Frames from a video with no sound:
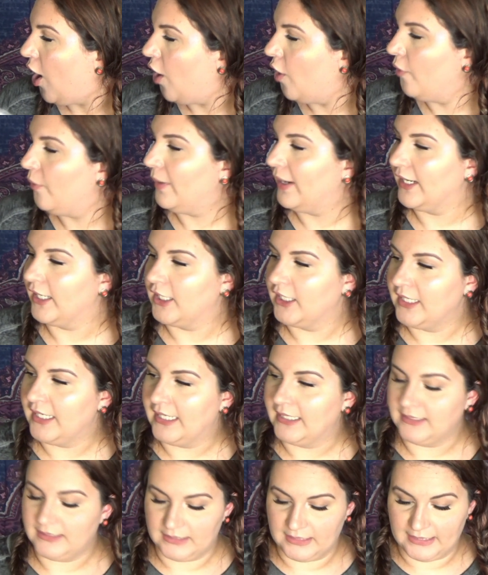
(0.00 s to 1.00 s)
Oh my
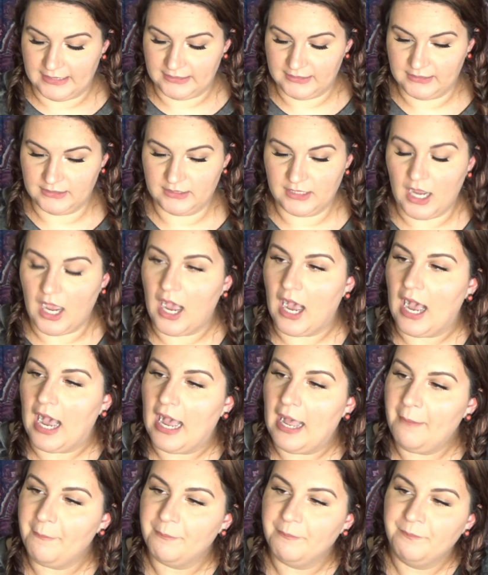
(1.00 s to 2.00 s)
goodness, this
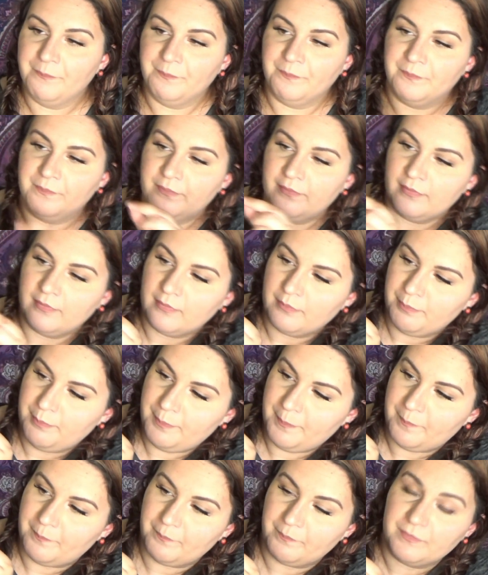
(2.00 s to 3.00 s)
top
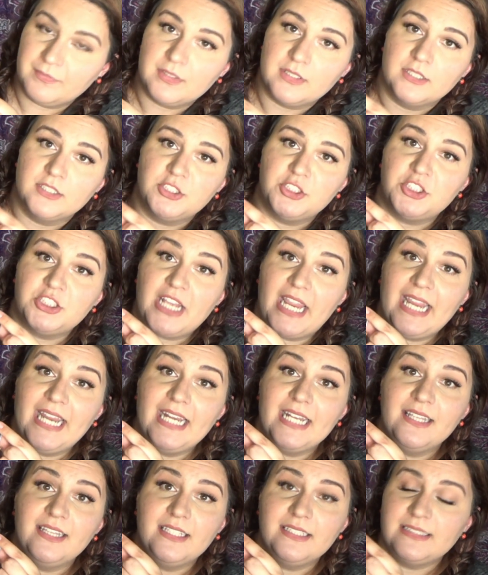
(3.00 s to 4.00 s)
shade
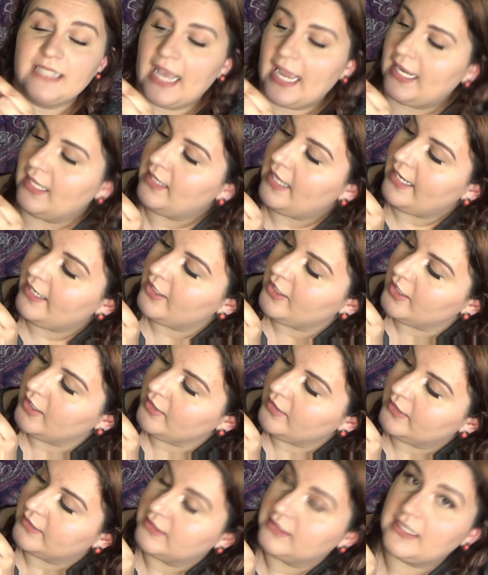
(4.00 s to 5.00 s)
in this
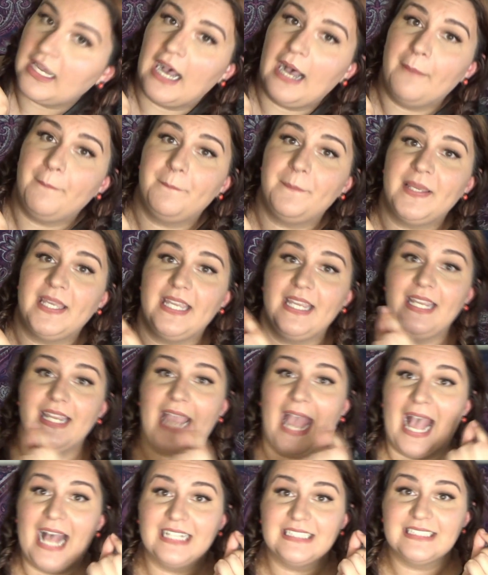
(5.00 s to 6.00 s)
highlighter, this top pink
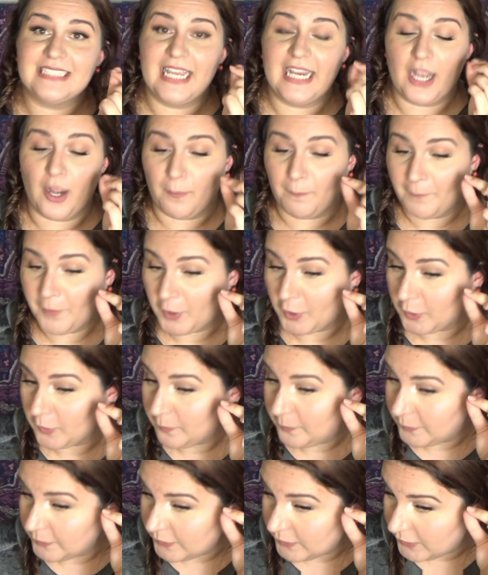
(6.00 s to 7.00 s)
has like a
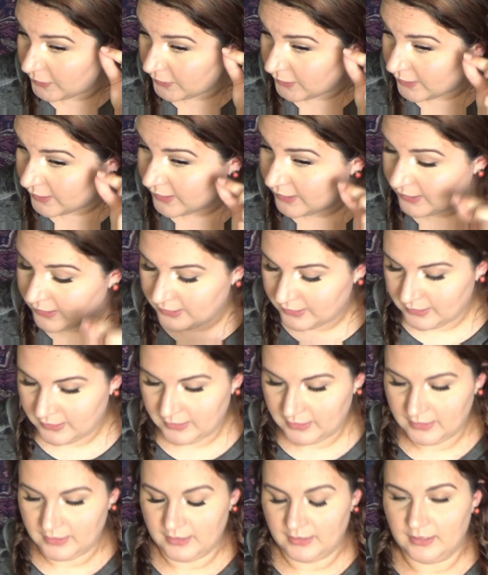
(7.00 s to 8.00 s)
purple
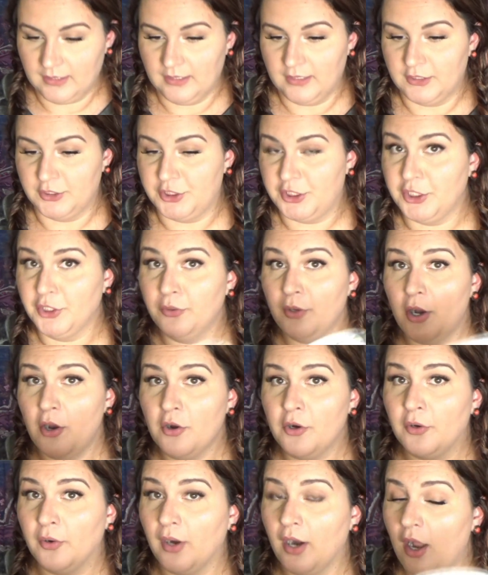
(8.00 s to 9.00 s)

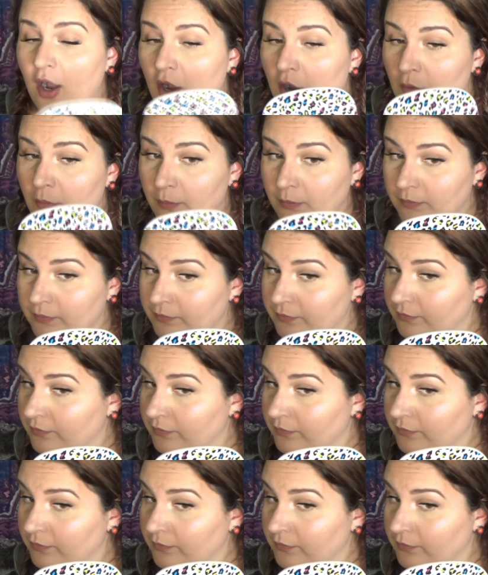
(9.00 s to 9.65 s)
duochrome